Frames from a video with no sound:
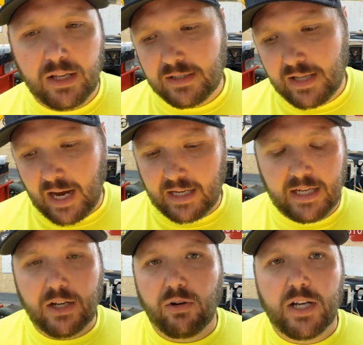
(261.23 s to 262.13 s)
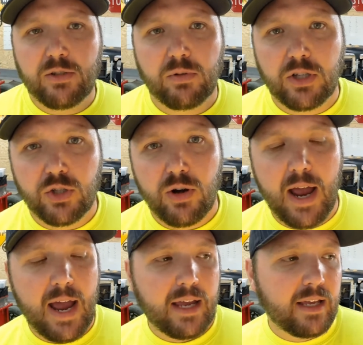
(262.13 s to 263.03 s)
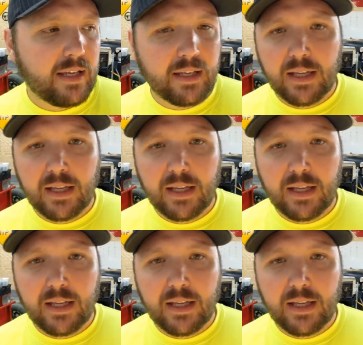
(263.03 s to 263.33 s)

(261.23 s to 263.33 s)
I was 90 degrees with the track.